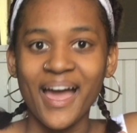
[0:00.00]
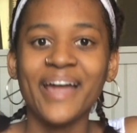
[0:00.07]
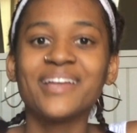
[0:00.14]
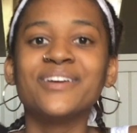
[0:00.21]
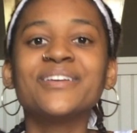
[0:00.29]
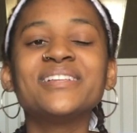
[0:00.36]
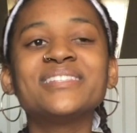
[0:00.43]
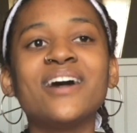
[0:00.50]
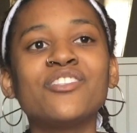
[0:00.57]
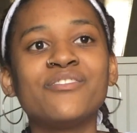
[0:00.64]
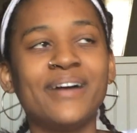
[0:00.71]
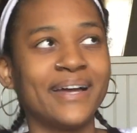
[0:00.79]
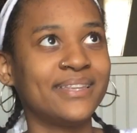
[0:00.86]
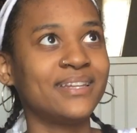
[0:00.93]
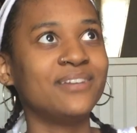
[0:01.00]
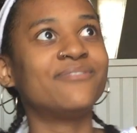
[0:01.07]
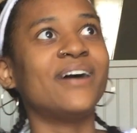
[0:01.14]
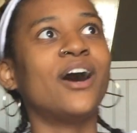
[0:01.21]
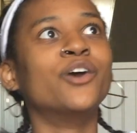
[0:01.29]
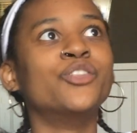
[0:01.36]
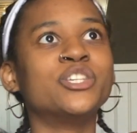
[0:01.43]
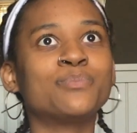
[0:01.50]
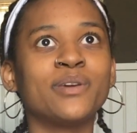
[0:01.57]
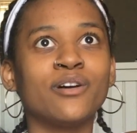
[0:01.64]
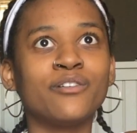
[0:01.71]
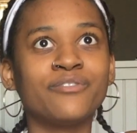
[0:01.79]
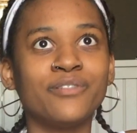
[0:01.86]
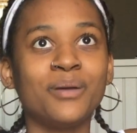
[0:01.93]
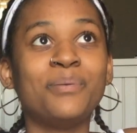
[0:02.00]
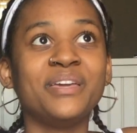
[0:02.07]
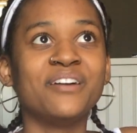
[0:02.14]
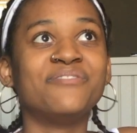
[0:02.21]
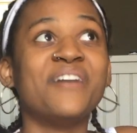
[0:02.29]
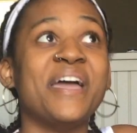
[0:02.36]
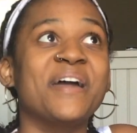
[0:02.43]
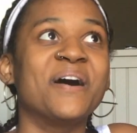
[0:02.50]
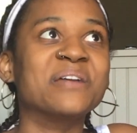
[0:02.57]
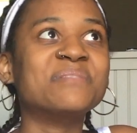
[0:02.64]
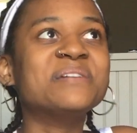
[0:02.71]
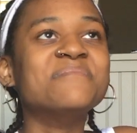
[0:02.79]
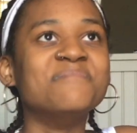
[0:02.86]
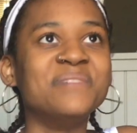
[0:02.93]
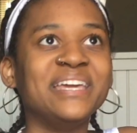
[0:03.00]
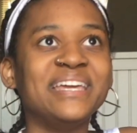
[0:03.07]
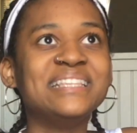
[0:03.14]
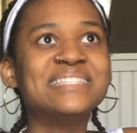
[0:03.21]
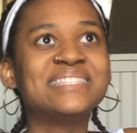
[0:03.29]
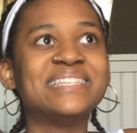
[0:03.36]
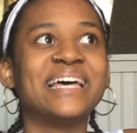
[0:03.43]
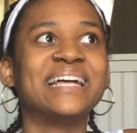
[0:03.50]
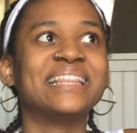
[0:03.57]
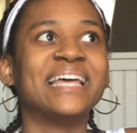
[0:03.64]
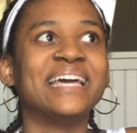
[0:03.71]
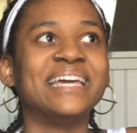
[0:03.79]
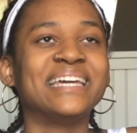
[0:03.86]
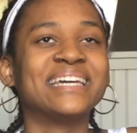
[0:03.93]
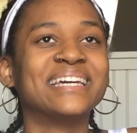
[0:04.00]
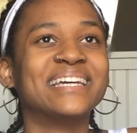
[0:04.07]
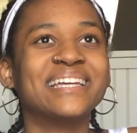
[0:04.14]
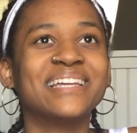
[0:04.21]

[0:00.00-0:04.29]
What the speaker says: I can already tell the fact that he filed this PFA on me means that, like,